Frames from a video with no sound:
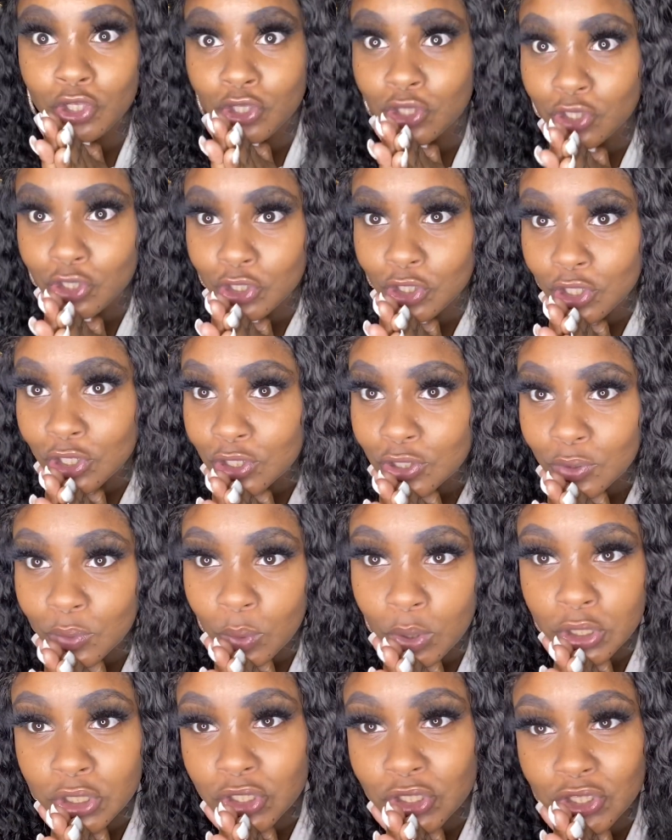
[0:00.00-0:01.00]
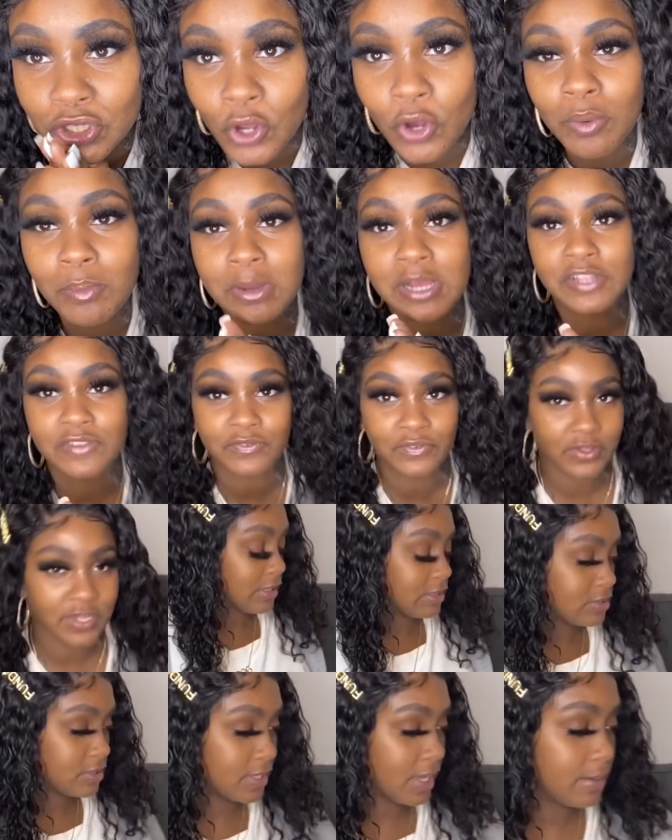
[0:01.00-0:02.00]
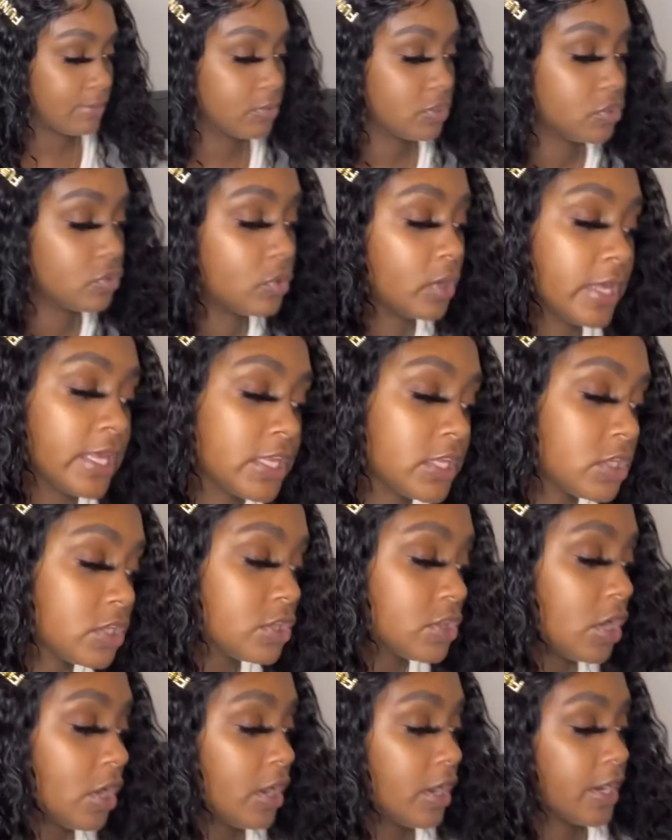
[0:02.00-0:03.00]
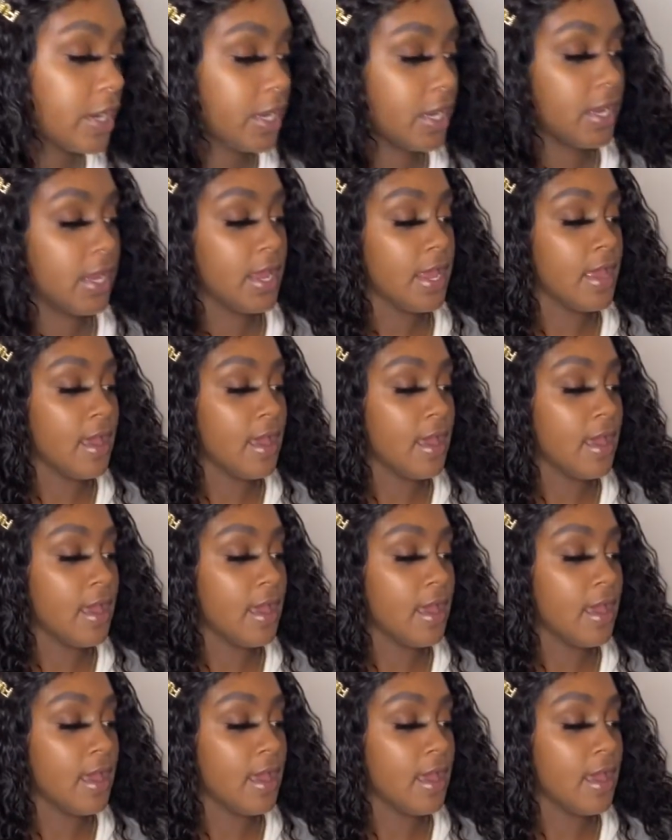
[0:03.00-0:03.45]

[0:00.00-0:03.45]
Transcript: so so so much for that. I'm just gonna get started.